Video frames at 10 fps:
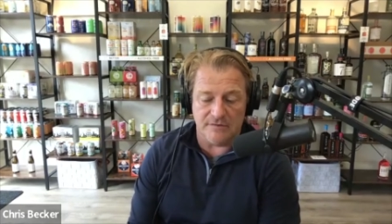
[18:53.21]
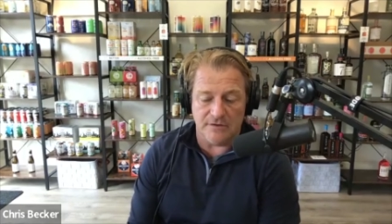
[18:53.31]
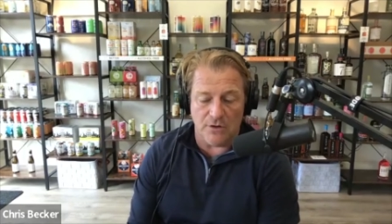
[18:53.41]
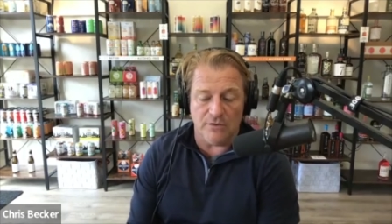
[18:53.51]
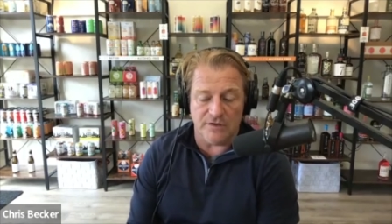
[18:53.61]
you
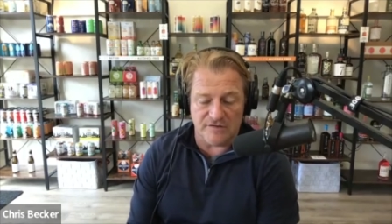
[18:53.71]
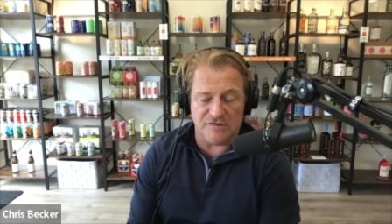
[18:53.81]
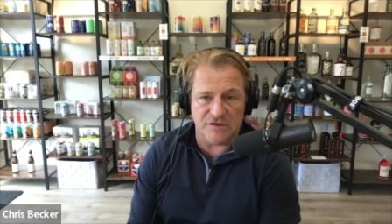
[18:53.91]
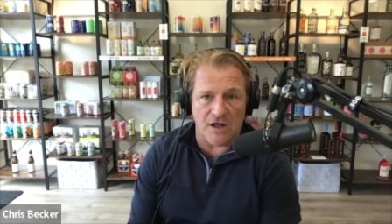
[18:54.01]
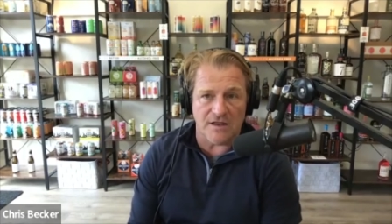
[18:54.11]
know, it's a
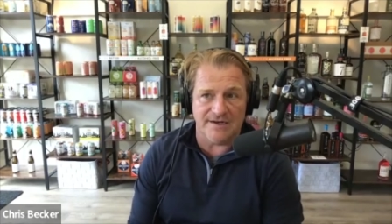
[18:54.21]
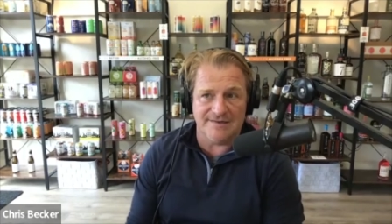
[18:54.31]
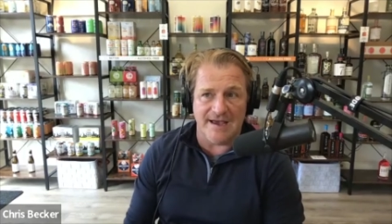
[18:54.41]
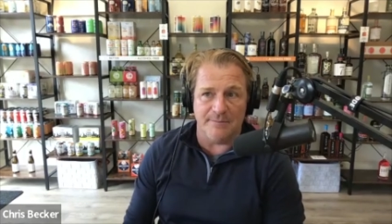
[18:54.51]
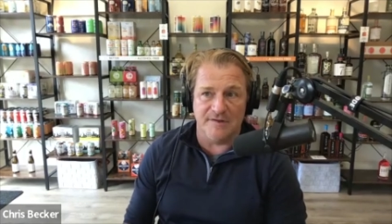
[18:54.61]
solid
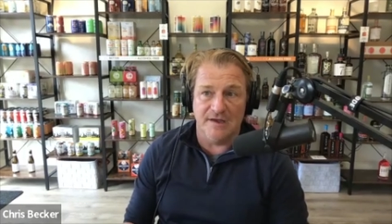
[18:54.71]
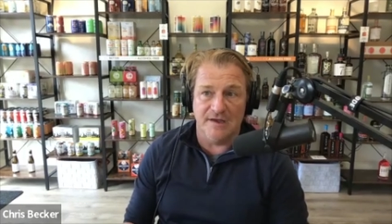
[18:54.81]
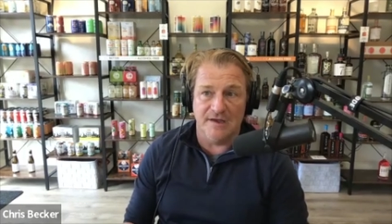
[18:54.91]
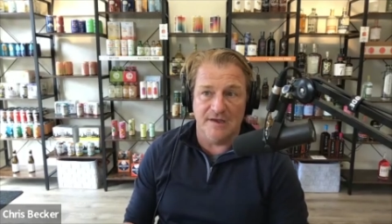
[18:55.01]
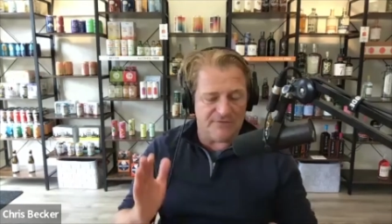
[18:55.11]
attempt
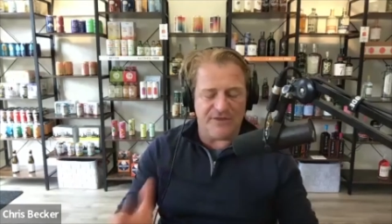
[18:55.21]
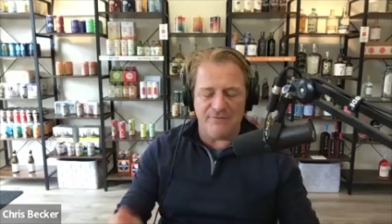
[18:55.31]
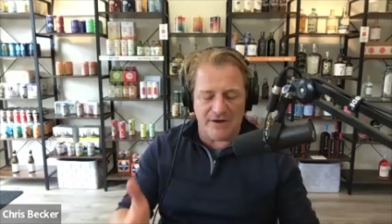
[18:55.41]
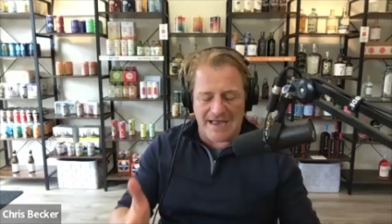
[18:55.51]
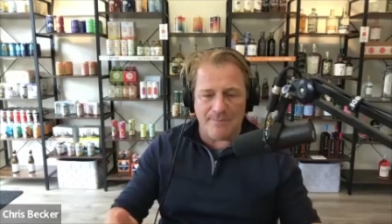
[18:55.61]
but the
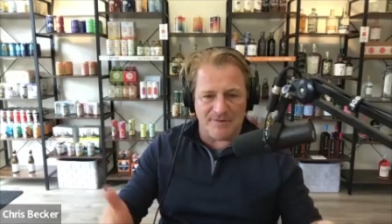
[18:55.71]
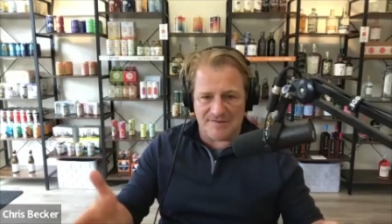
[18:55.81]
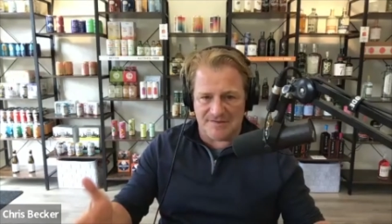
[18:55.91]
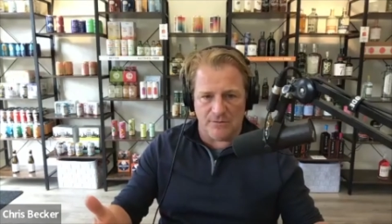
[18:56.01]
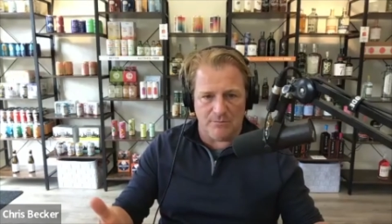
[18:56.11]
flavor gap is
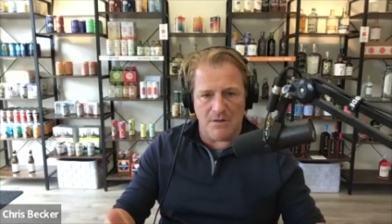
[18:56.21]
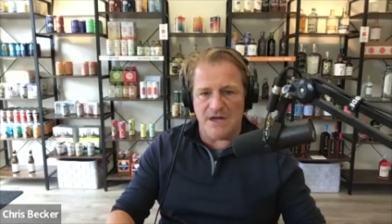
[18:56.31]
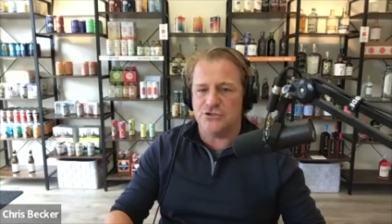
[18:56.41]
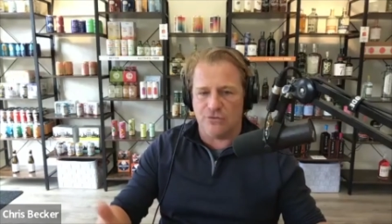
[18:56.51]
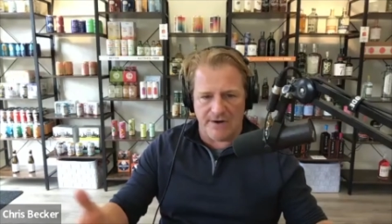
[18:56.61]
still
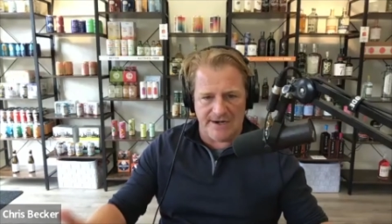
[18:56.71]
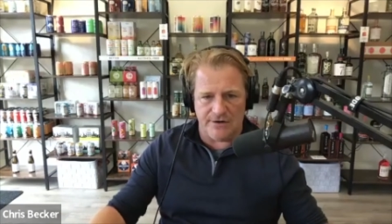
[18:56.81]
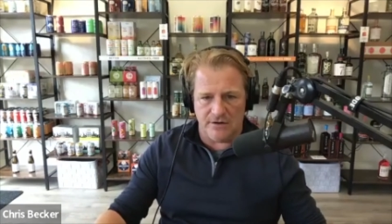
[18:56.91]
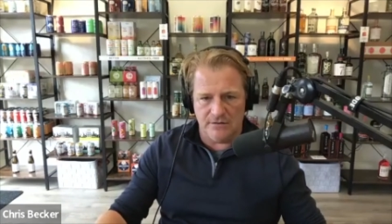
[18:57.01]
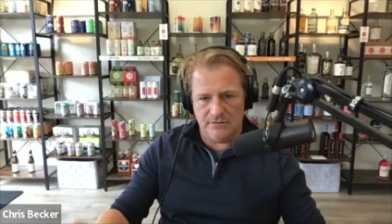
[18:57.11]
much greater